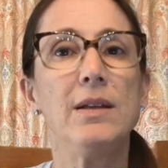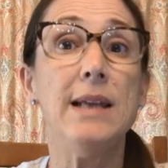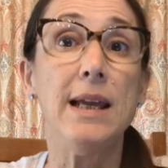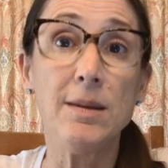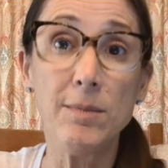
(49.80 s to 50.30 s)

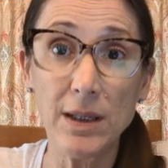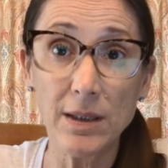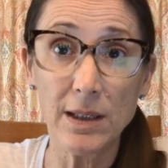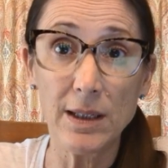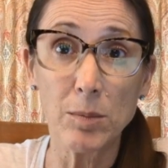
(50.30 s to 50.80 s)

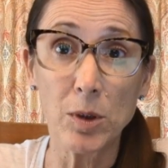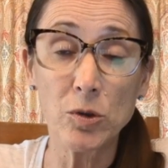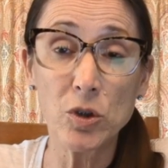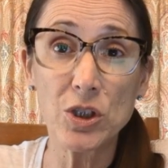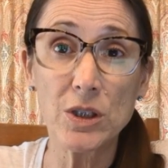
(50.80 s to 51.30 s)
naming the
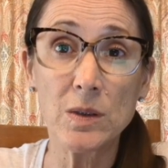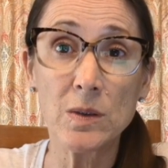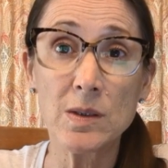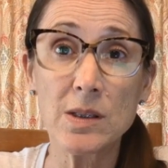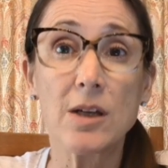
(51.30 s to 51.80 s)

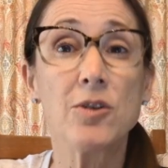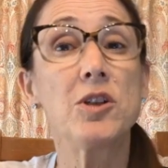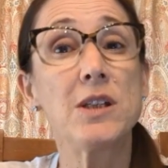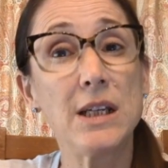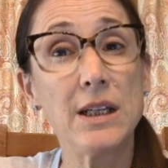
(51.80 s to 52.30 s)
emotions,
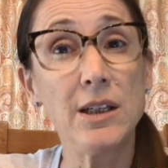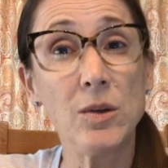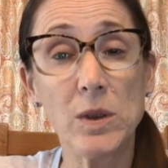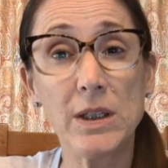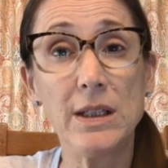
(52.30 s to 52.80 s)

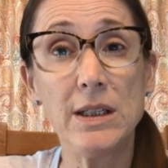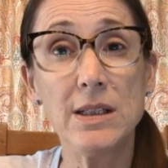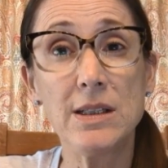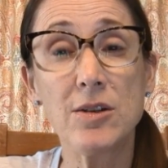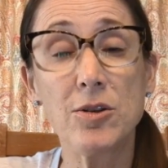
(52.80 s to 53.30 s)
understanding what it
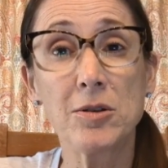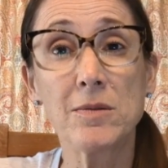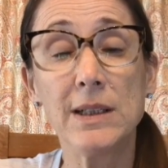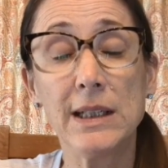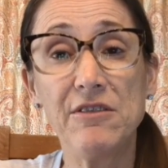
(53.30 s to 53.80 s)
is that they're
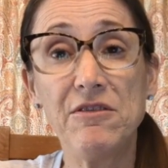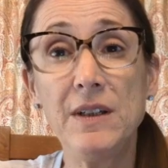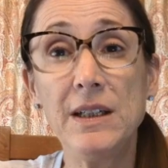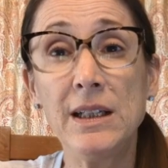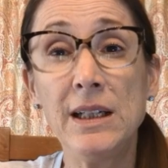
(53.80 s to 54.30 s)
really
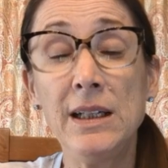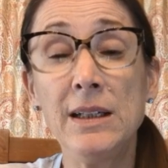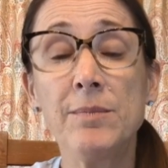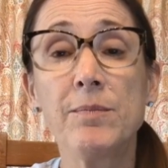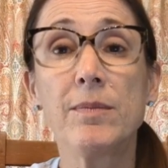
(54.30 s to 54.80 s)

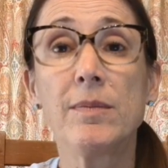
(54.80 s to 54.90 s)
feeling.